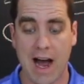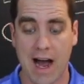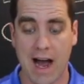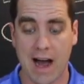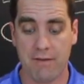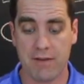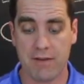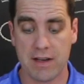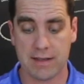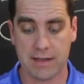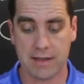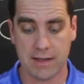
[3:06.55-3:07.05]

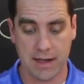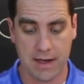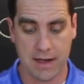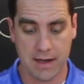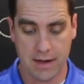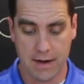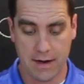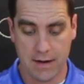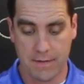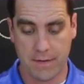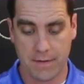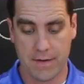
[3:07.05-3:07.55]

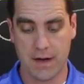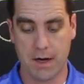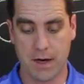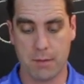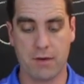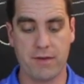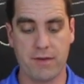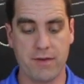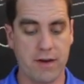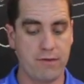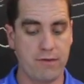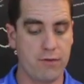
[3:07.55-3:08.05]
Obviously, the
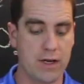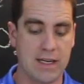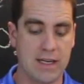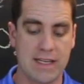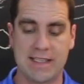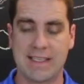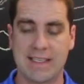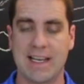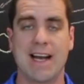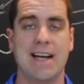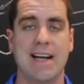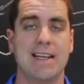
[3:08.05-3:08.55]
number of different
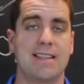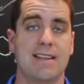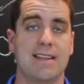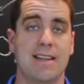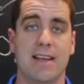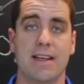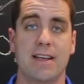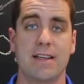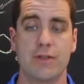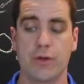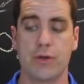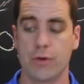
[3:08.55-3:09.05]
designs and
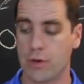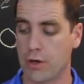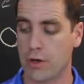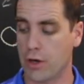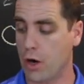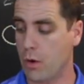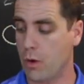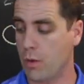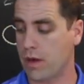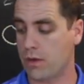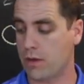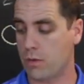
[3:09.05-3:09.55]
things you could
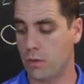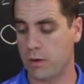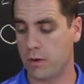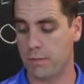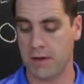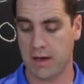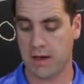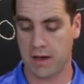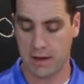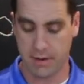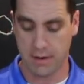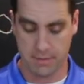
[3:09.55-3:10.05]
go with would
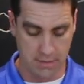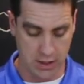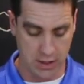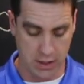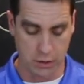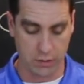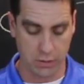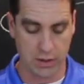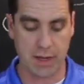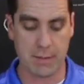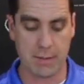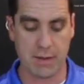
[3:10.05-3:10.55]
be,
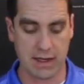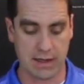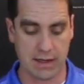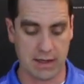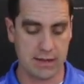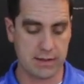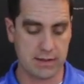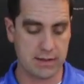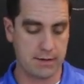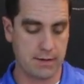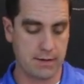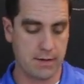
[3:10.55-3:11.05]

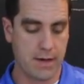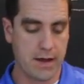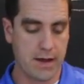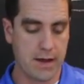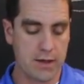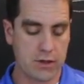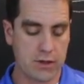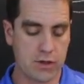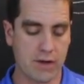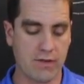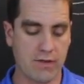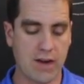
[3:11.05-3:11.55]
limitless.
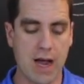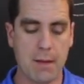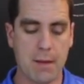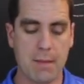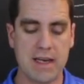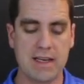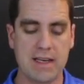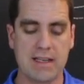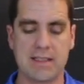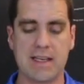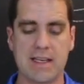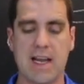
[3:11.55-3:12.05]
So I've got
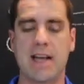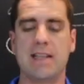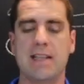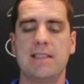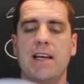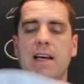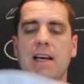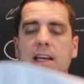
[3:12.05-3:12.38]
my designs